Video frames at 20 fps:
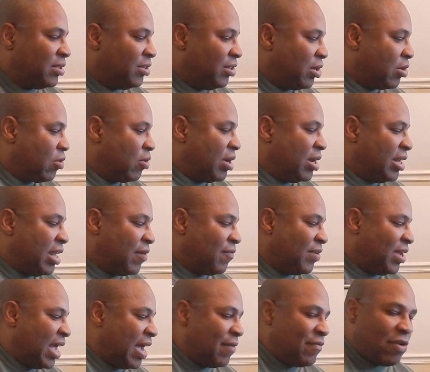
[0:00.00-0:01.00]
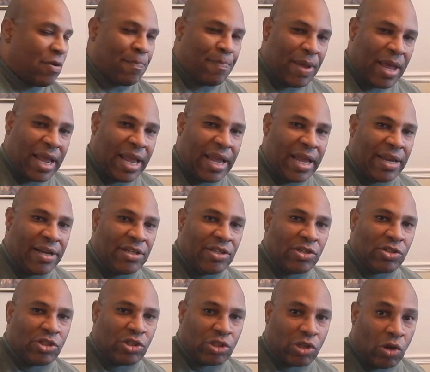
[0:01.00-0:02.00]
They're going to definitely have your pan,
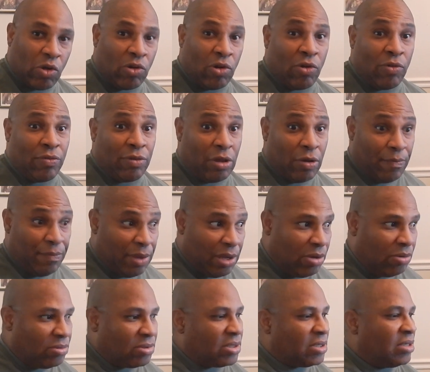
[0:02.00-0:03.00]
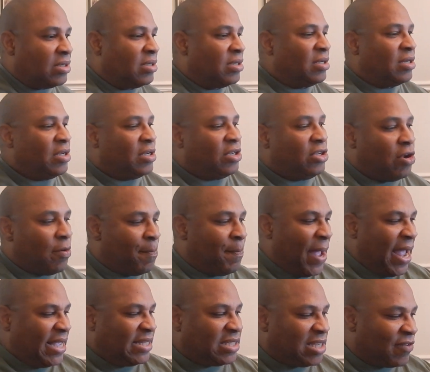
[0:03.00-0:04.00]
your solo, your mute, your
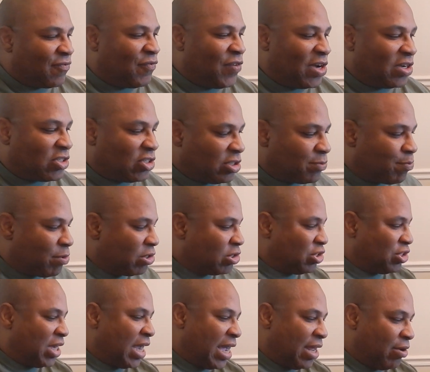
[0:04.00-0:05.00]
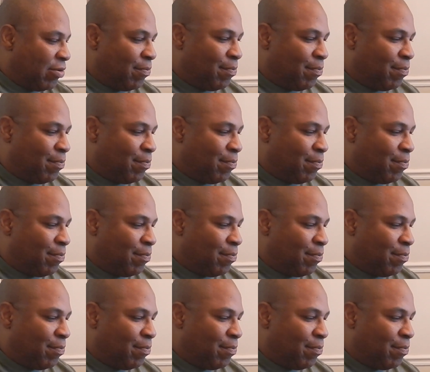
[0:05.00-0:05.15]
basic functions per channel.